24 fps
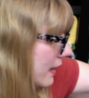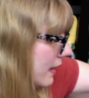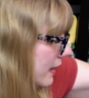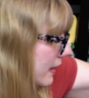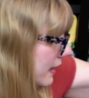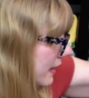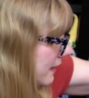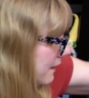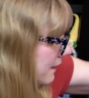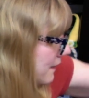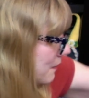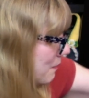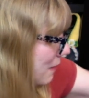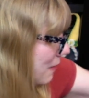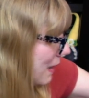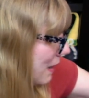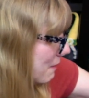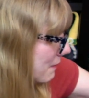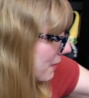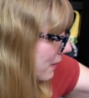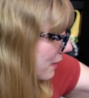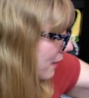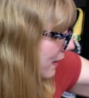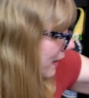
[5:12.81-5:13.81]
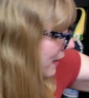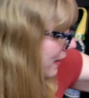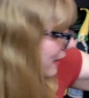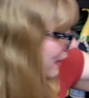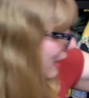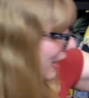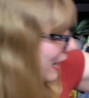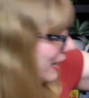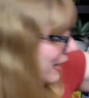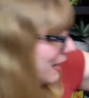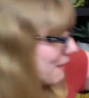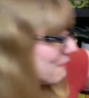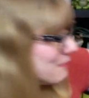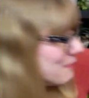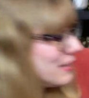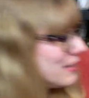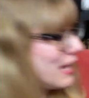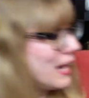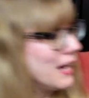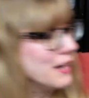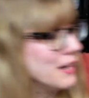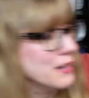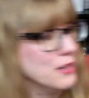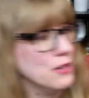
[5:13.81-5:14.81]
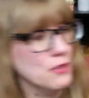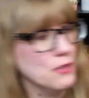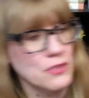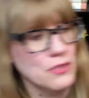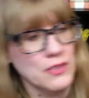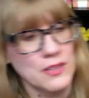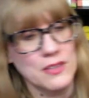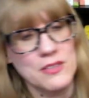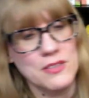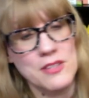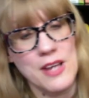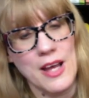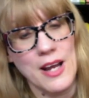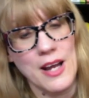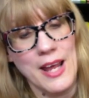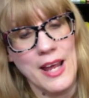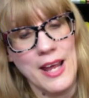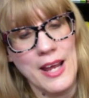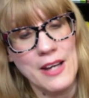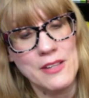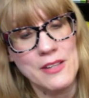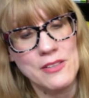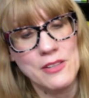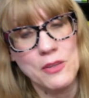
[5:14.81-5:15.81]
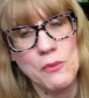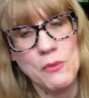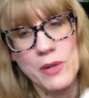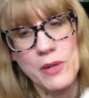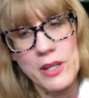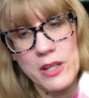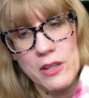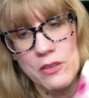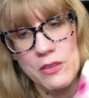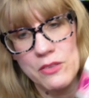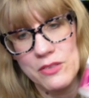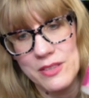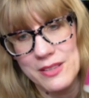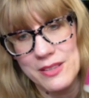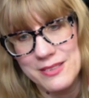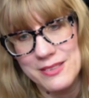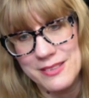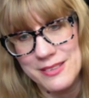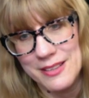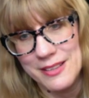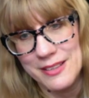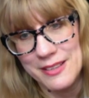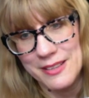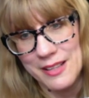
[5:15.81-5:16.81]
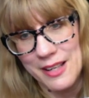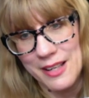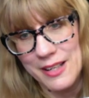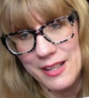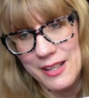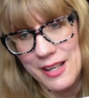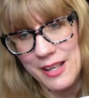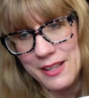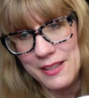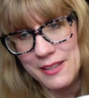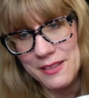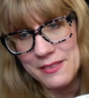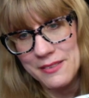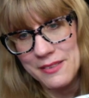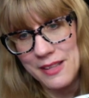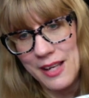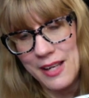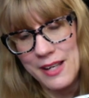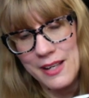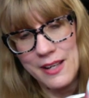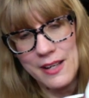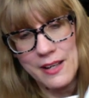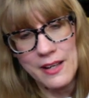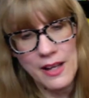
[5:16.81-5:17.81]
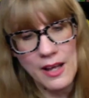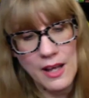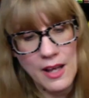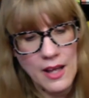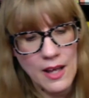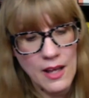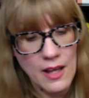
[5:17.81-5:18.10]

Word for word: in the pomegranate. I have not used this yet. I actually want to use this tonight, I decided.